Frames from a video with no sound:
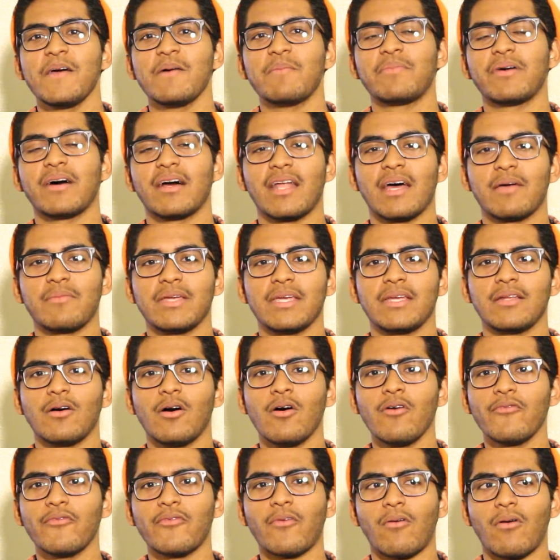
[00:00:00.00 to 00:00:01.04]
But I mean,
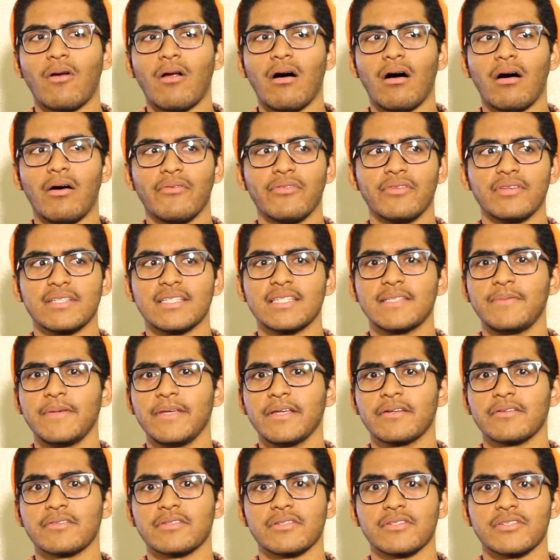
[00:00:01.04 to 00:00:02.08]
overall, the
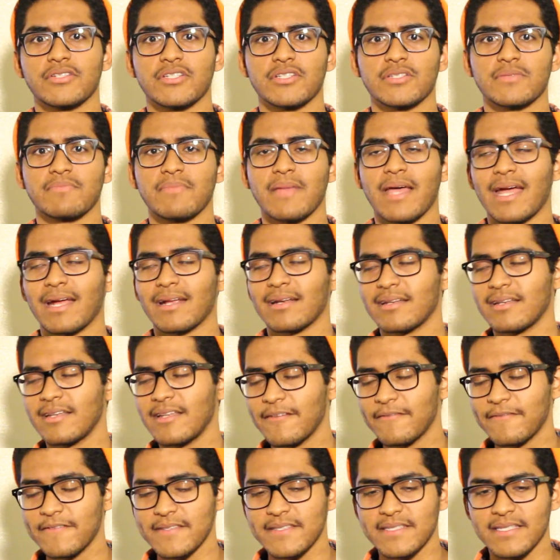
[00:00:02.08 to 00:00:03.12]
speakers are just
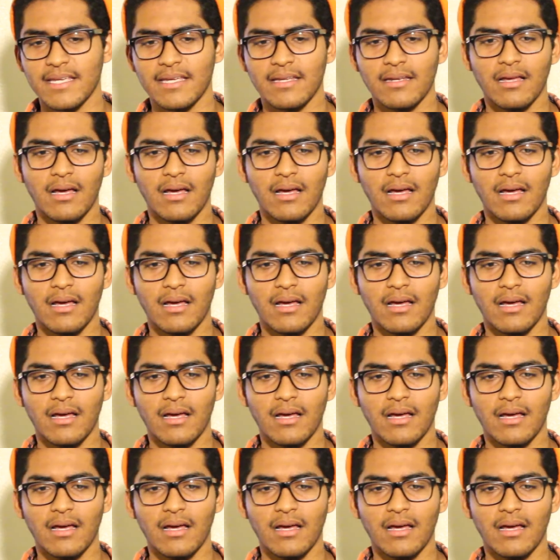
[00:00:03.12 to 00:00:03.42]
magnificent.